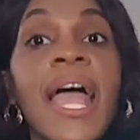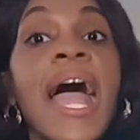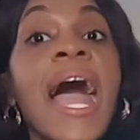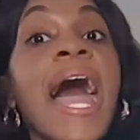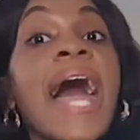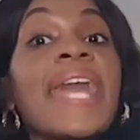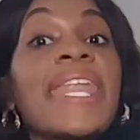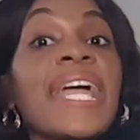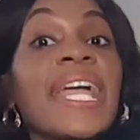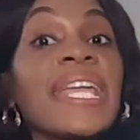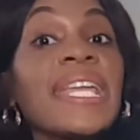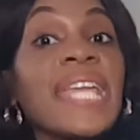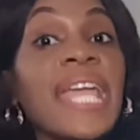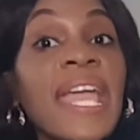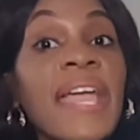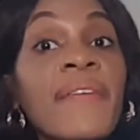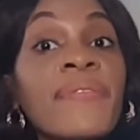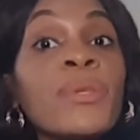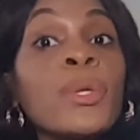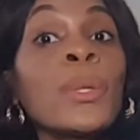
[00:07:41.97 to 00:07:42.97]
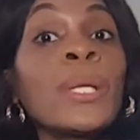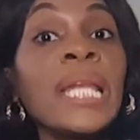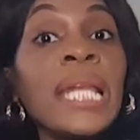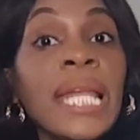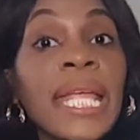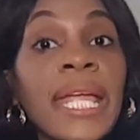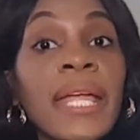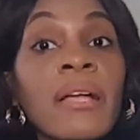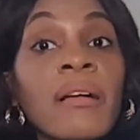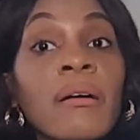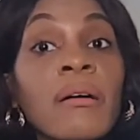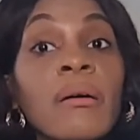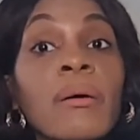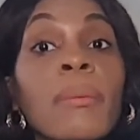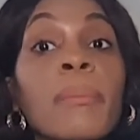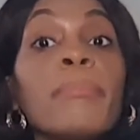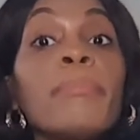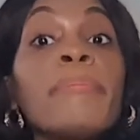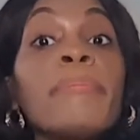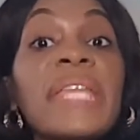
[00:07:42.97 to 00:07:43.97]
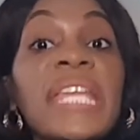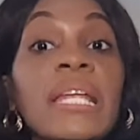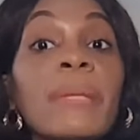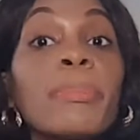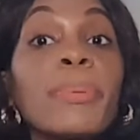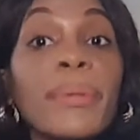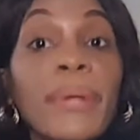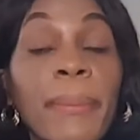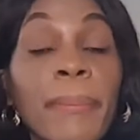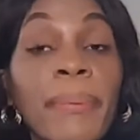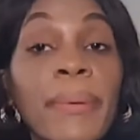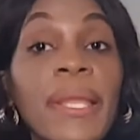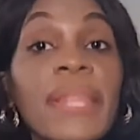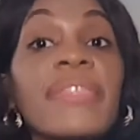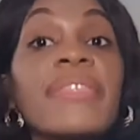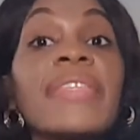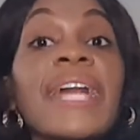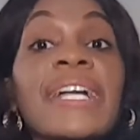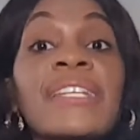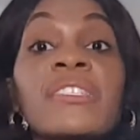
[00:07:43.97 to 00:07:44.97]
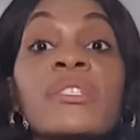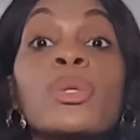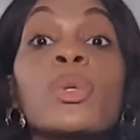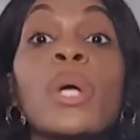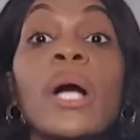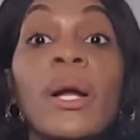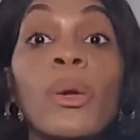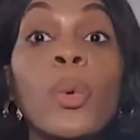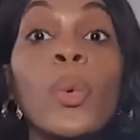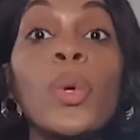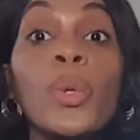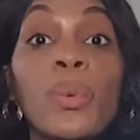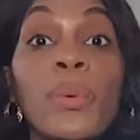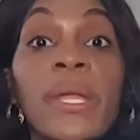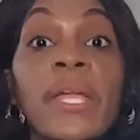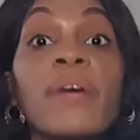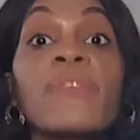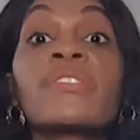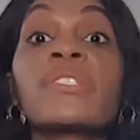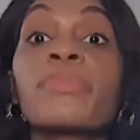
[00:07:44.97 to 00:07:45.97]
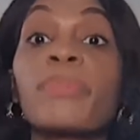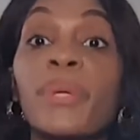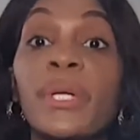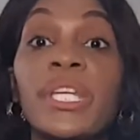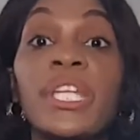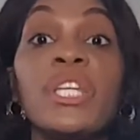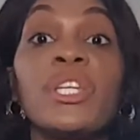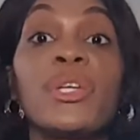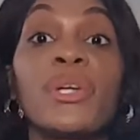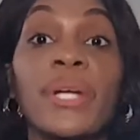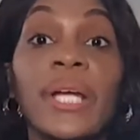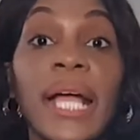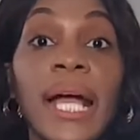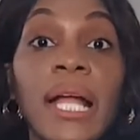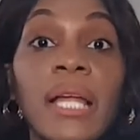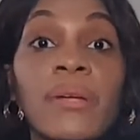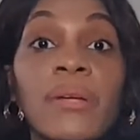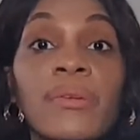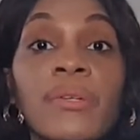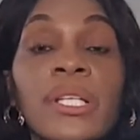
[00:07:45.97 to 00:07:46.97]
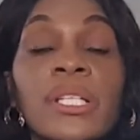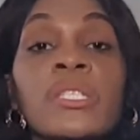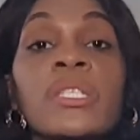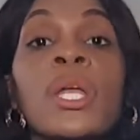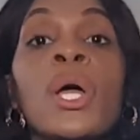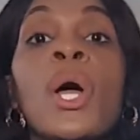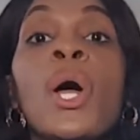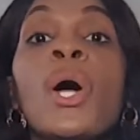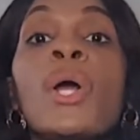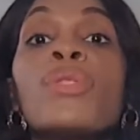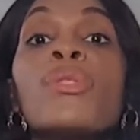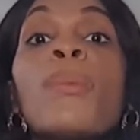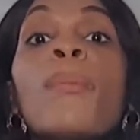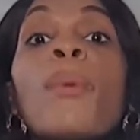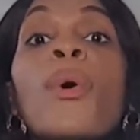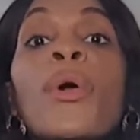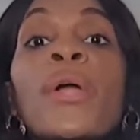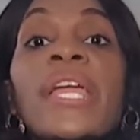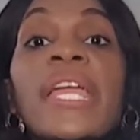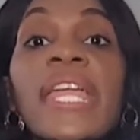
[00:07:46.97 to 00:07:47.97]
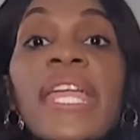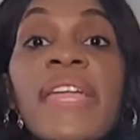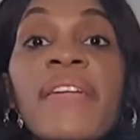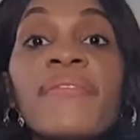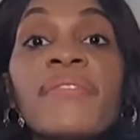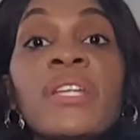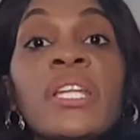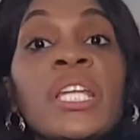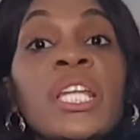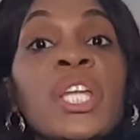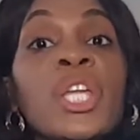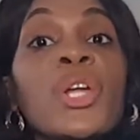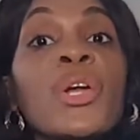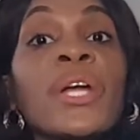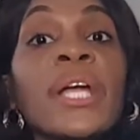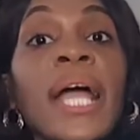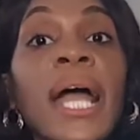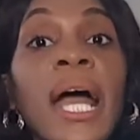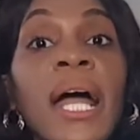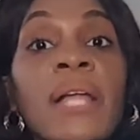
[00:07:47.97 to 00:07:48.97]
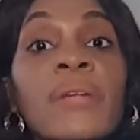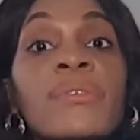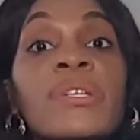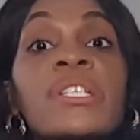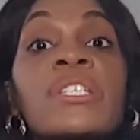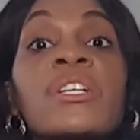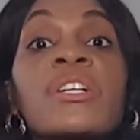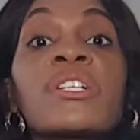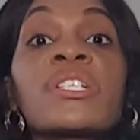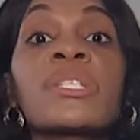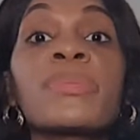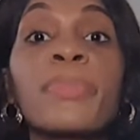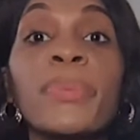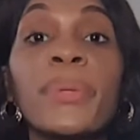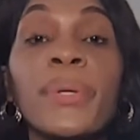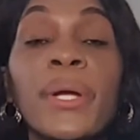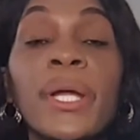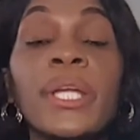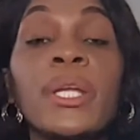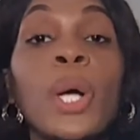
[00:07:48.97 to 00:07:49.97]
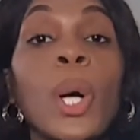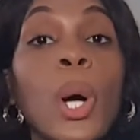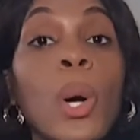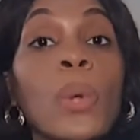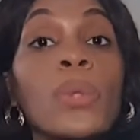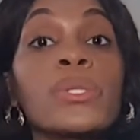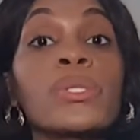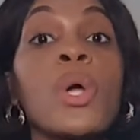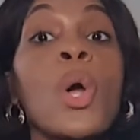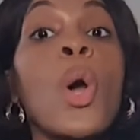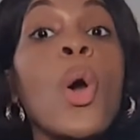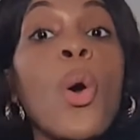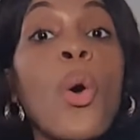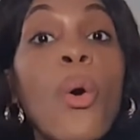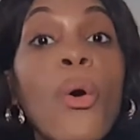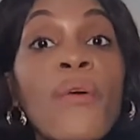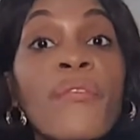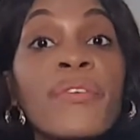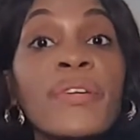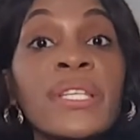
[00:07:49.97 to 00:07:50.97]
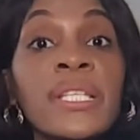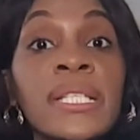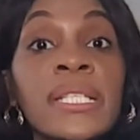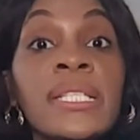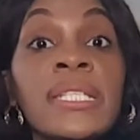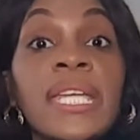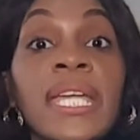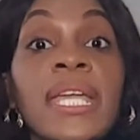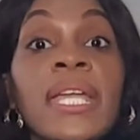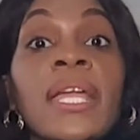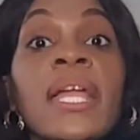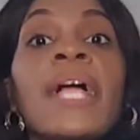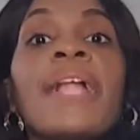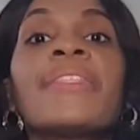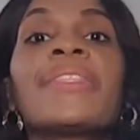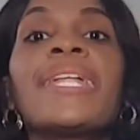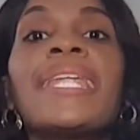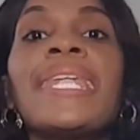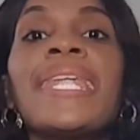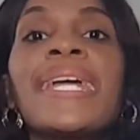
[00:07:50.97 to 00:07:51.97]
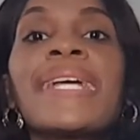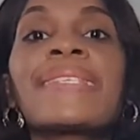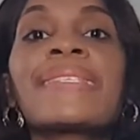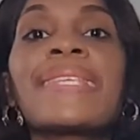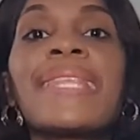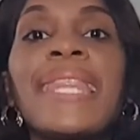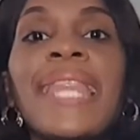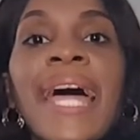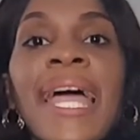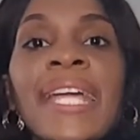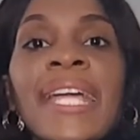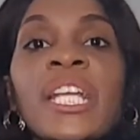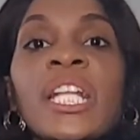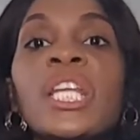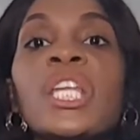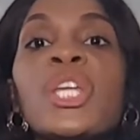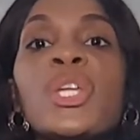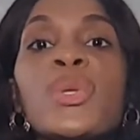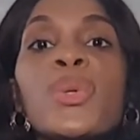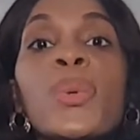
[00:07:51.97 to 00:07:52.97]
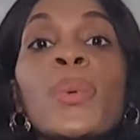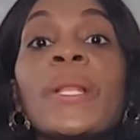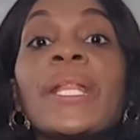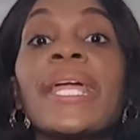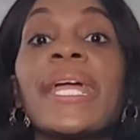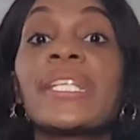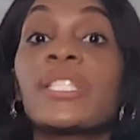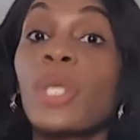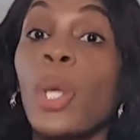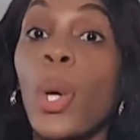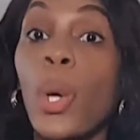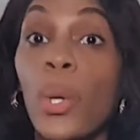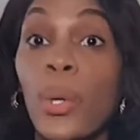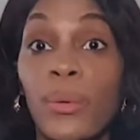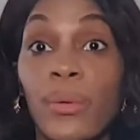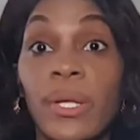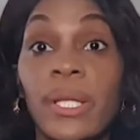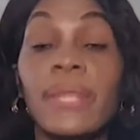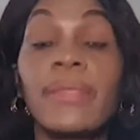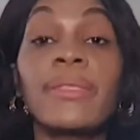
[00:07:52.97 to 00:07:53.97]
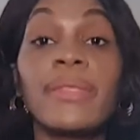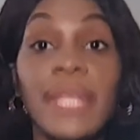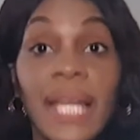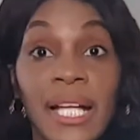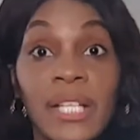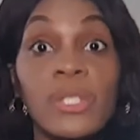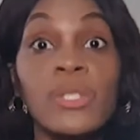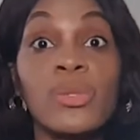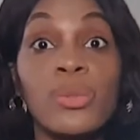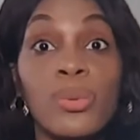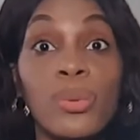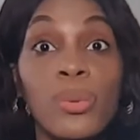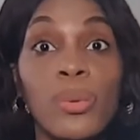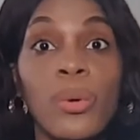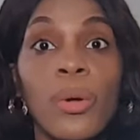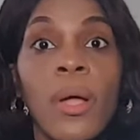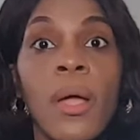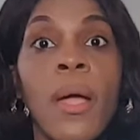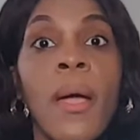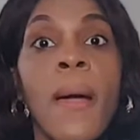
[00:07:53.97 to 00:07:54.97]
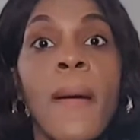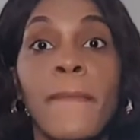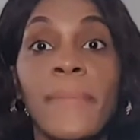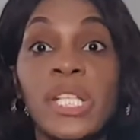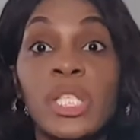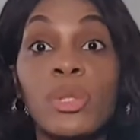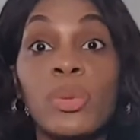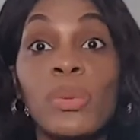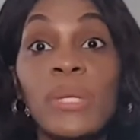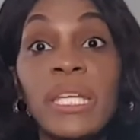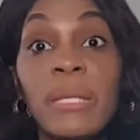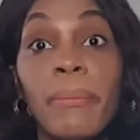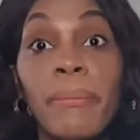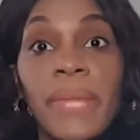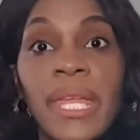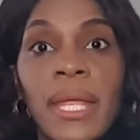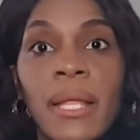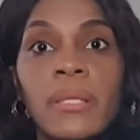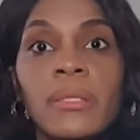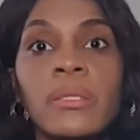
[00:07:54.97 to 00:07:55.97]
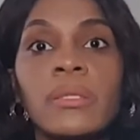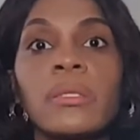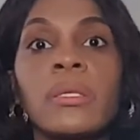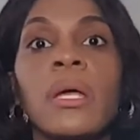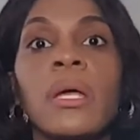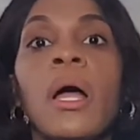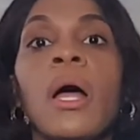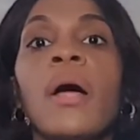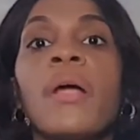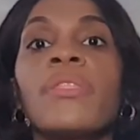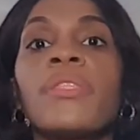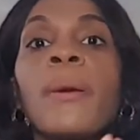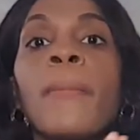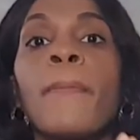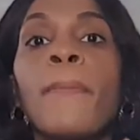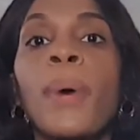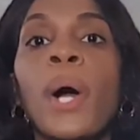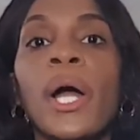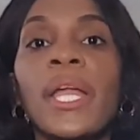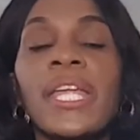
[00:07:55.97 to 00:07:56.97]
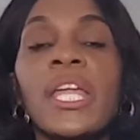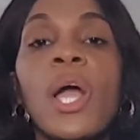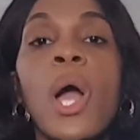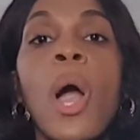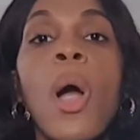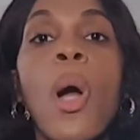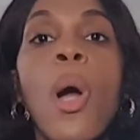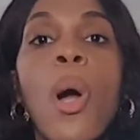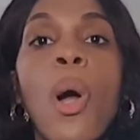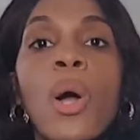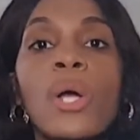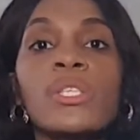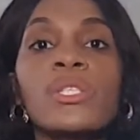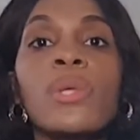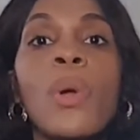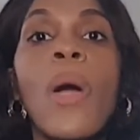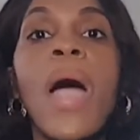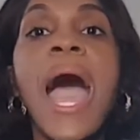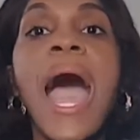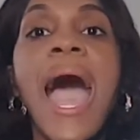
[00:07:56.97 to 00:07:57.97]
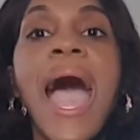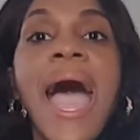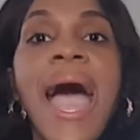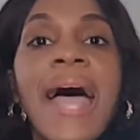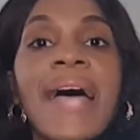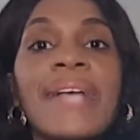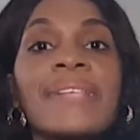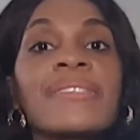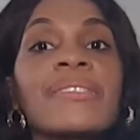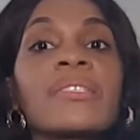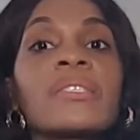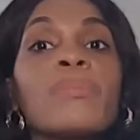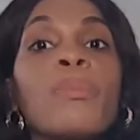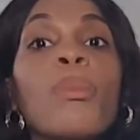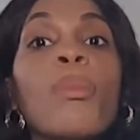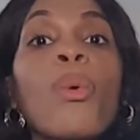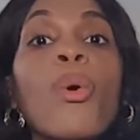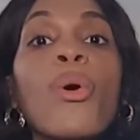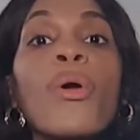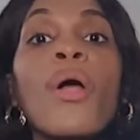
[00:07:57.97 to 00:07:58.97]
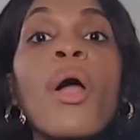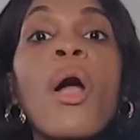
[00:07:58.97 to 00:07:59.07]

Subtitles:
And I gave you a link, meal prepping, that's a good way of spreading your calories. The more evenly your calories are spread out over the day, the less likely you will get hungry. That's true between meals. The body also has more